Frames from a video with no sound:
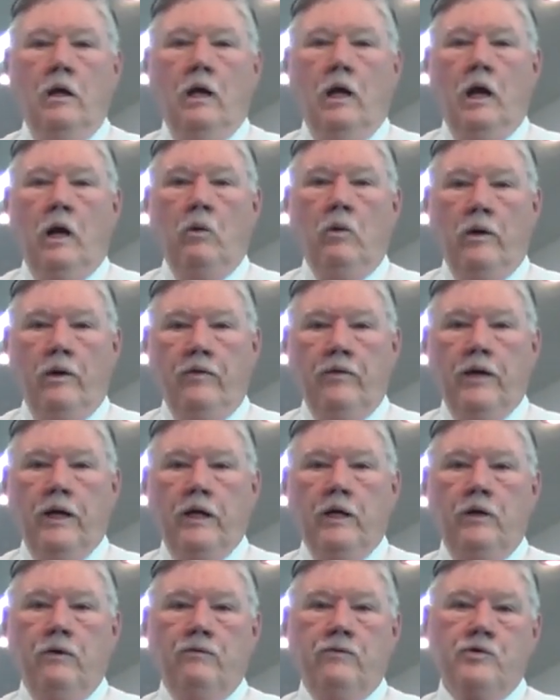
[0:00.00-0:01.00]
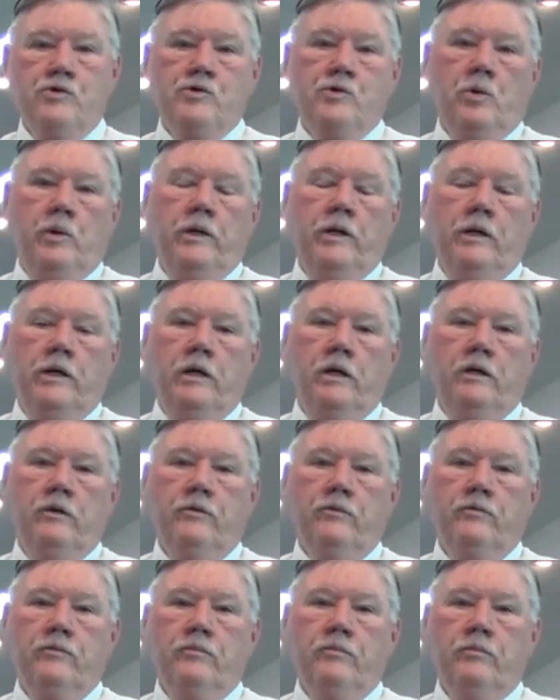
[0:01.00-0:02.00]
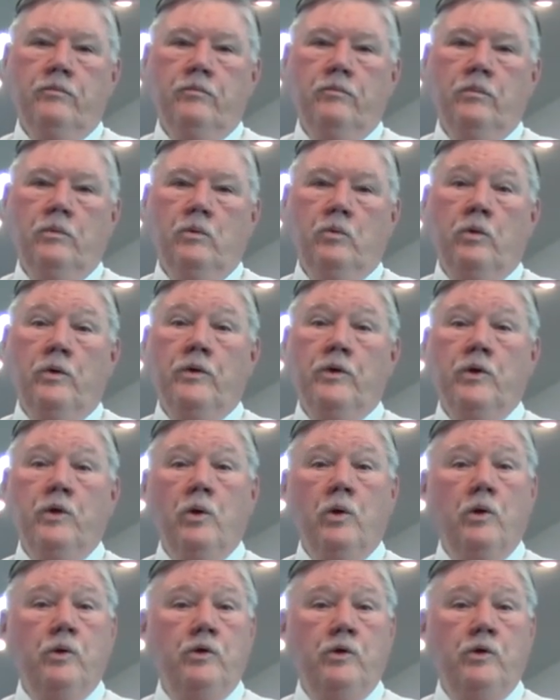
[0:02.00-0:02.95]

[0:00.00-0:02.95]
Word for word: I want to thank you for joining us, whether you're on